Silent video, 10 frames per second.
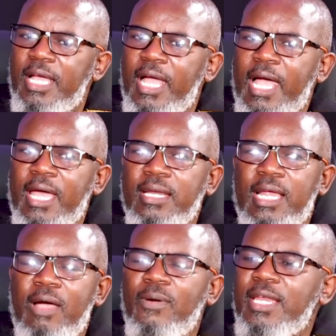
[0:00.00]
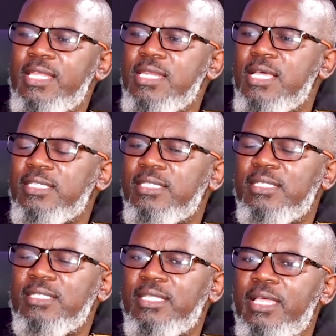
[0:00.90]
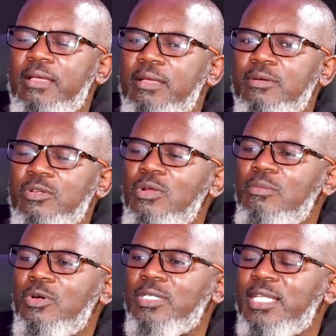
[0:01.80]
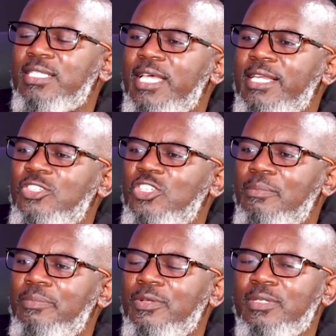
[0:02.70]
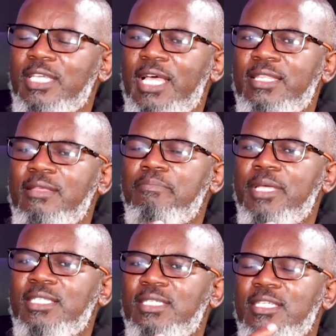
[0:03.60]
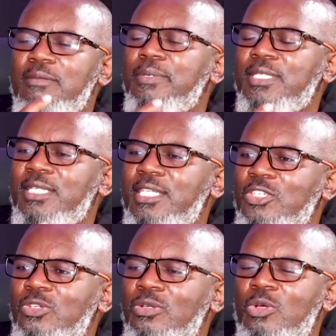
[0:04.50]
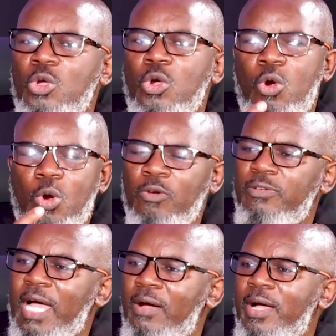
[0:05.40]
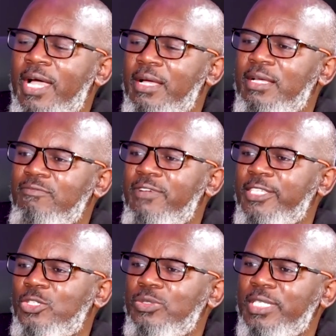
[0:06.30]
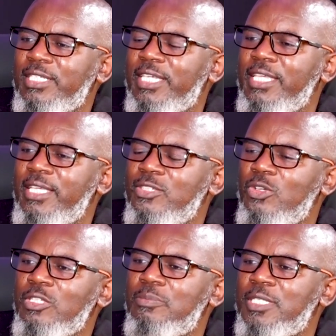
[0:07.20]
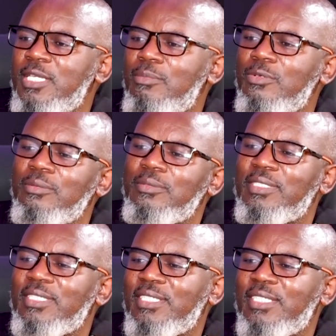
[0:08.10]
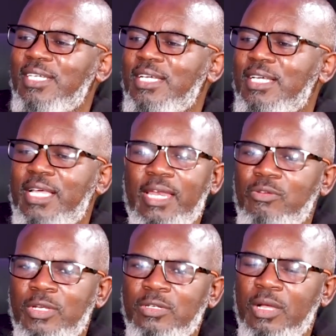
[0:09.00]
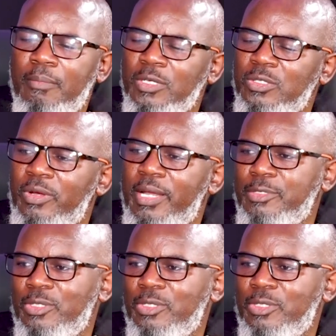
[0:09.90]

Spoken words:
are our leaders the role models and champions and the best representation of our virtues as Kenyans, hospitable. And we're not talking about corruption.